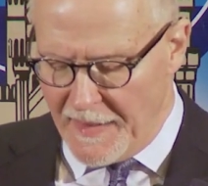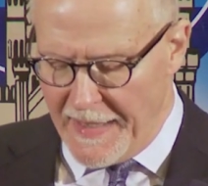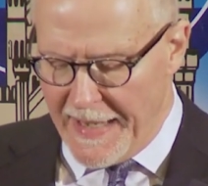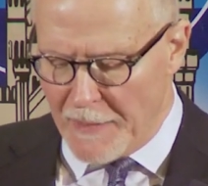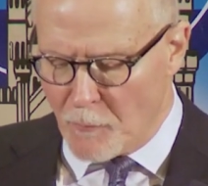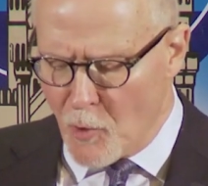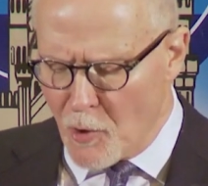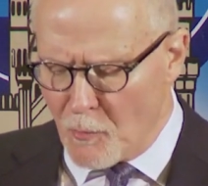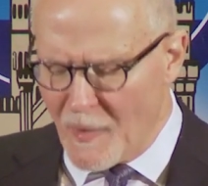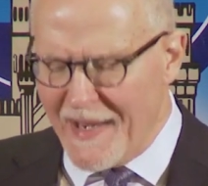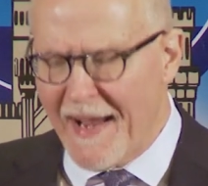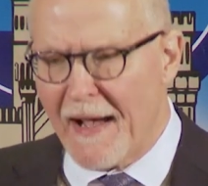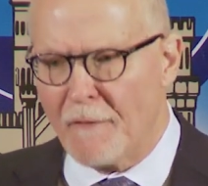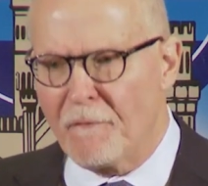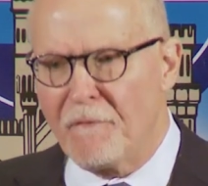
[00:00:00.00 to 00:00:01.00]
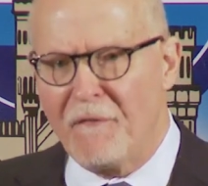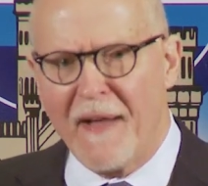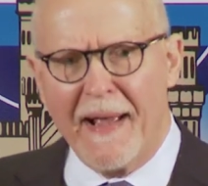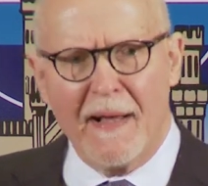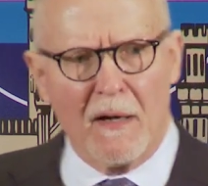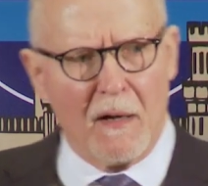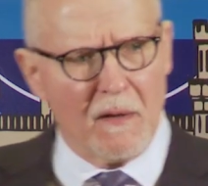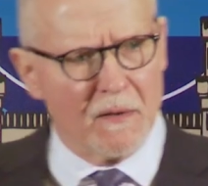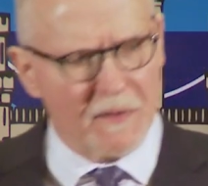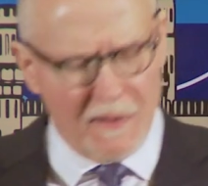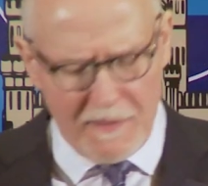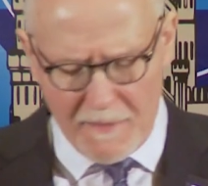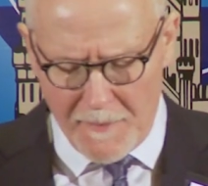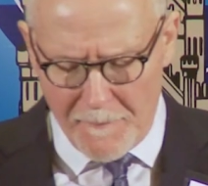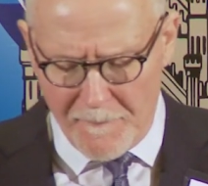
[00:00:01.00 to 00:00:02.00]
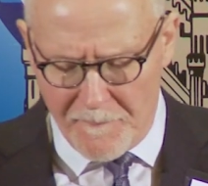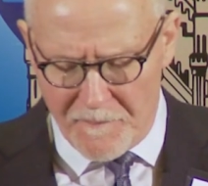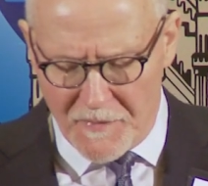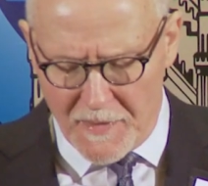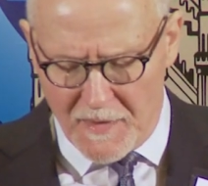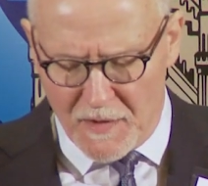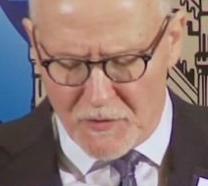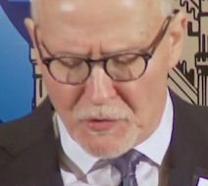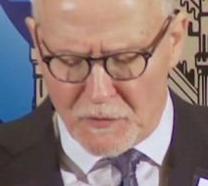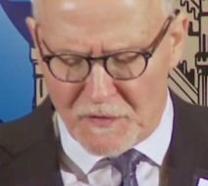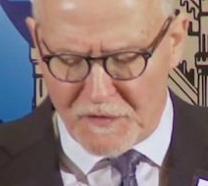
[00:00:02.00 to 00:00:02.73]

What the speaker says: And where we have failed to